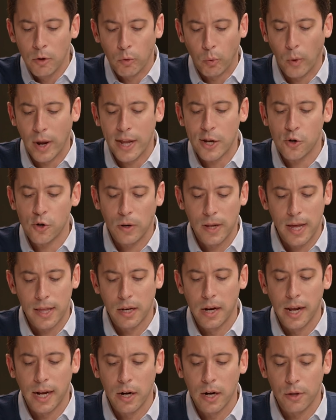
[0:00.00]
racial,
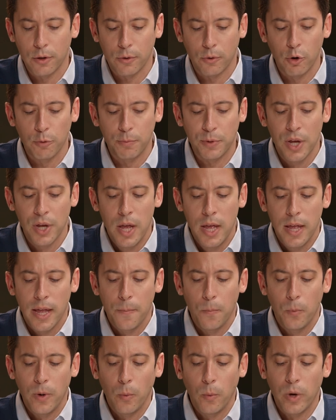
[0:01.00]
ethnic, and other groups
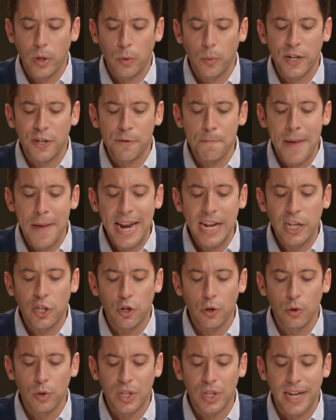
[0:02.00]
with which many
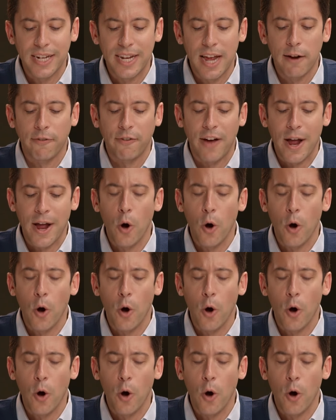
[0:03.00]
students identify.